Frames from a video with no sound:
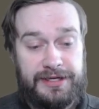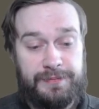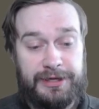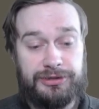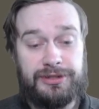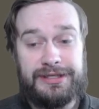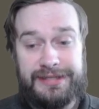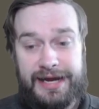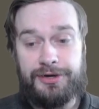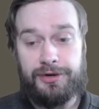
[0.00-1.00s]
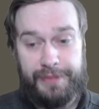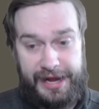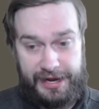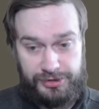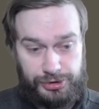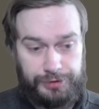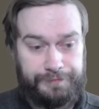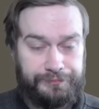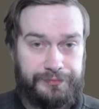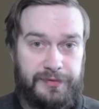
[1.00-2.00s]
a special Contender badge.
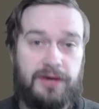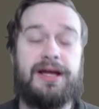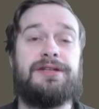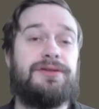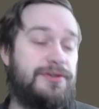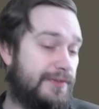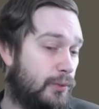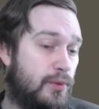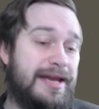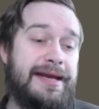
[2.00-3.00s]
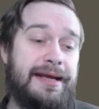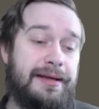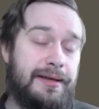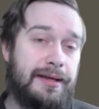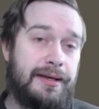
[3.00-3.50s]
Okay, so it's for winning